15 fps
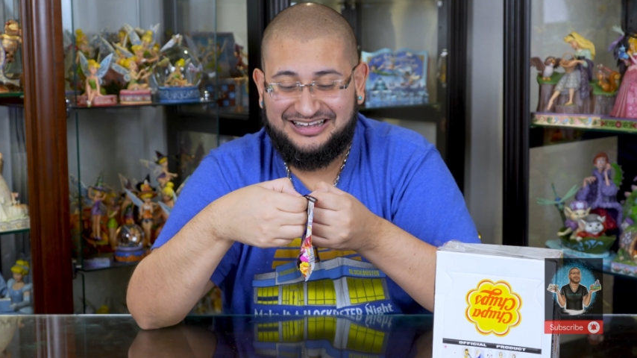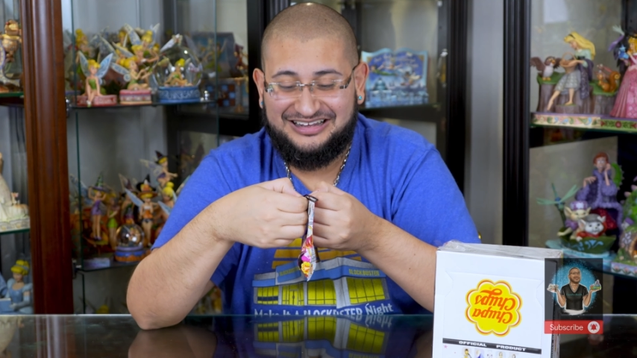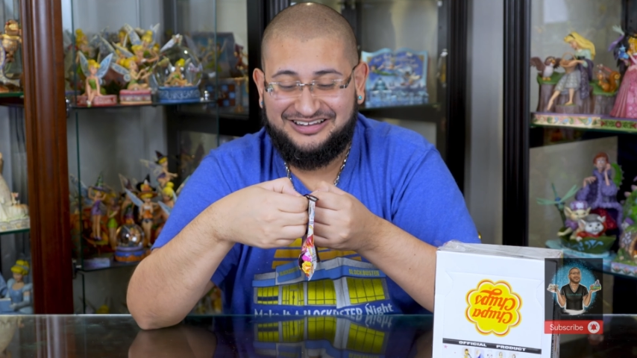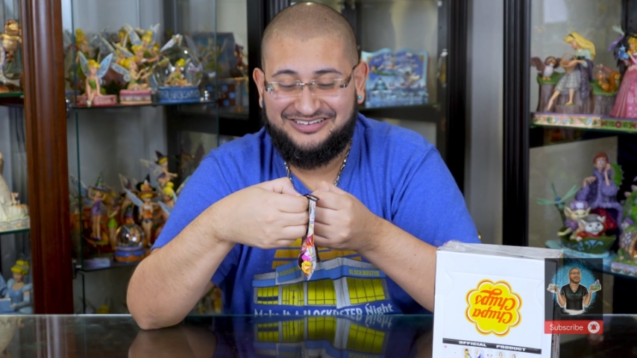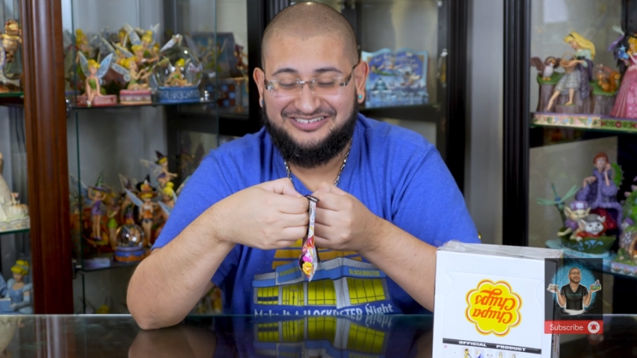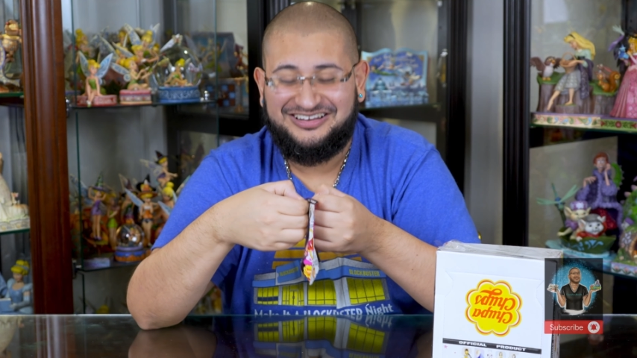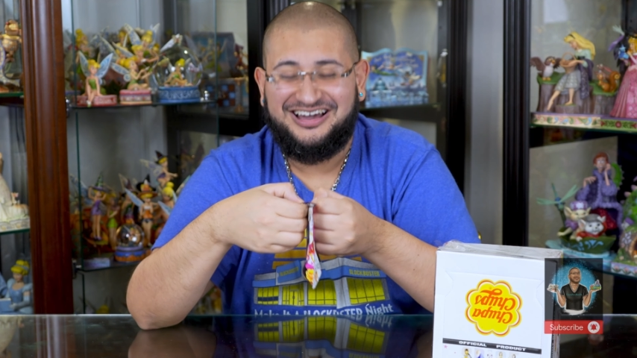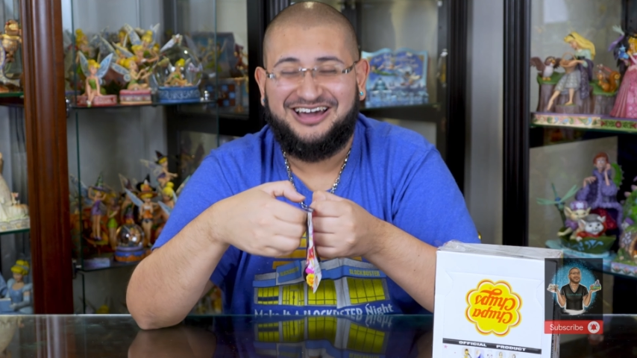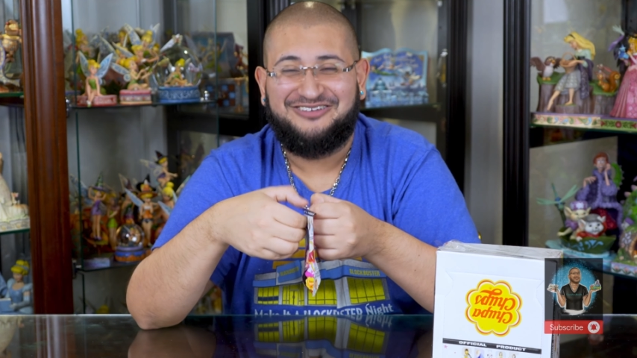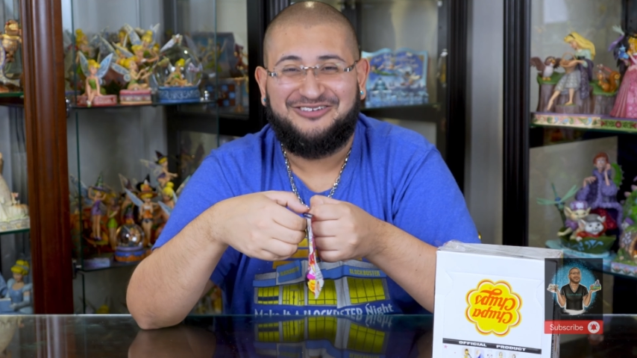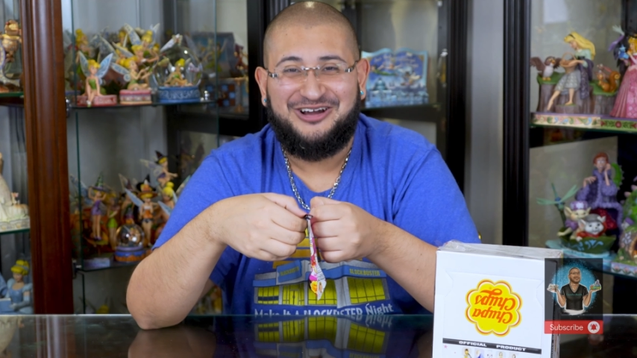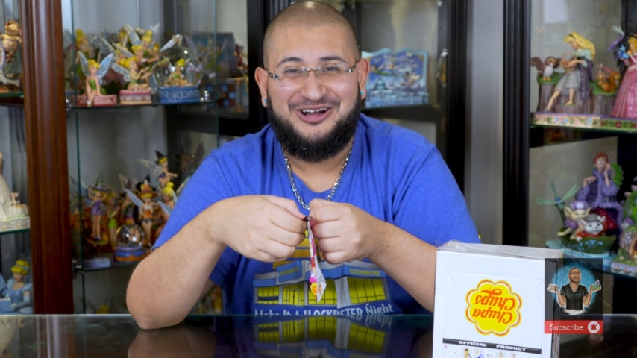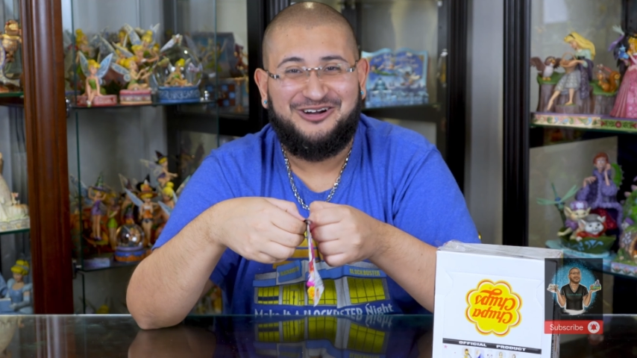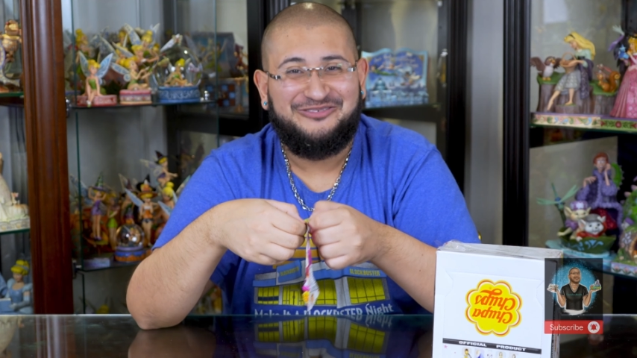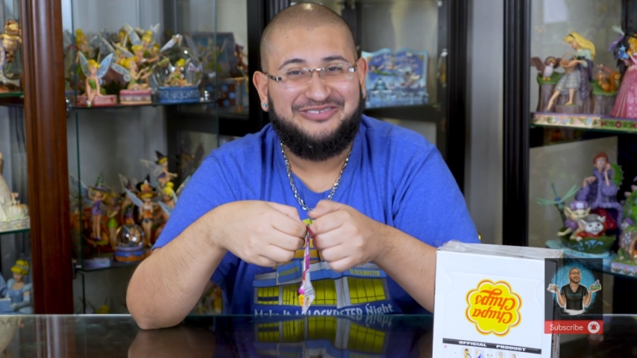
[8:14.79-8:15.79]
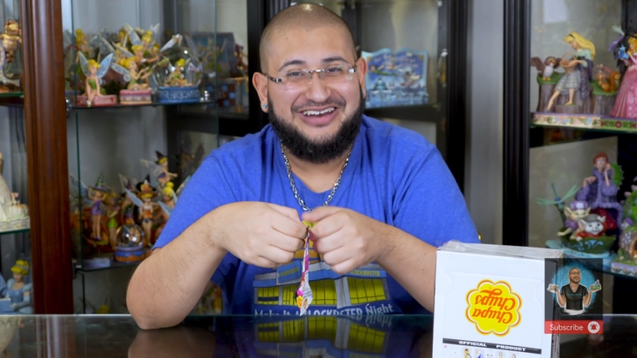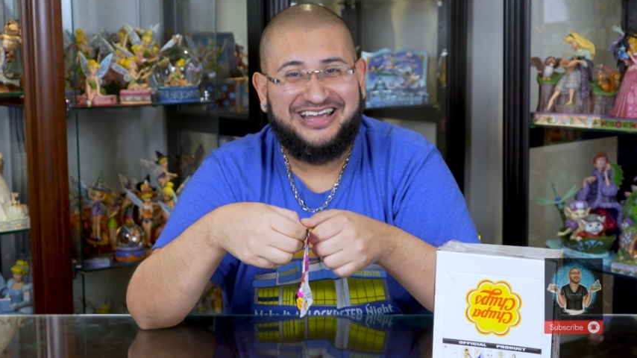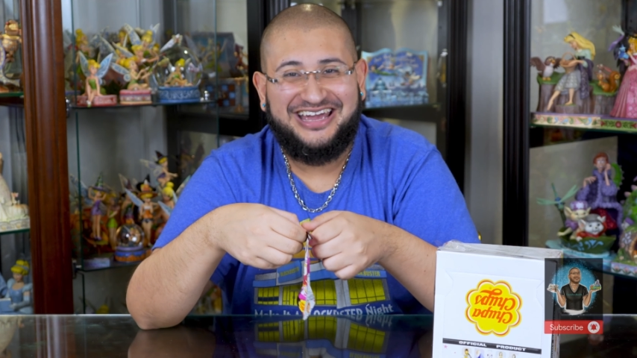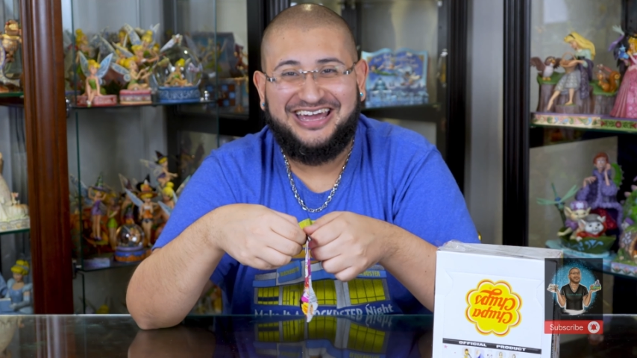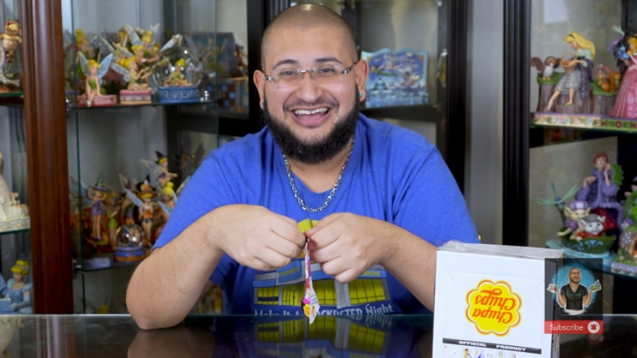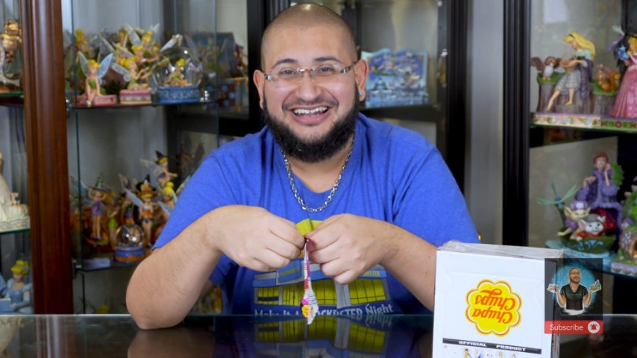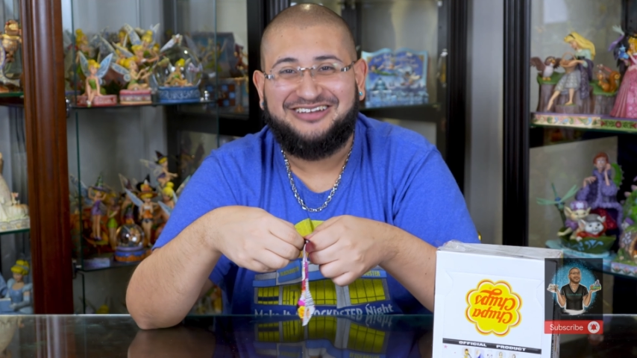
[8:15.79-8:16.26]
Oh god, we're opening
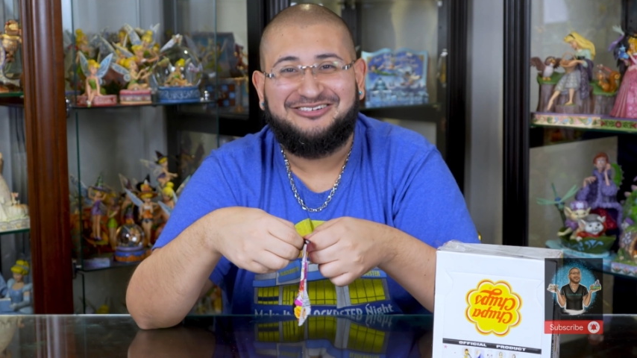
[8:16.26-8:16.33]
it.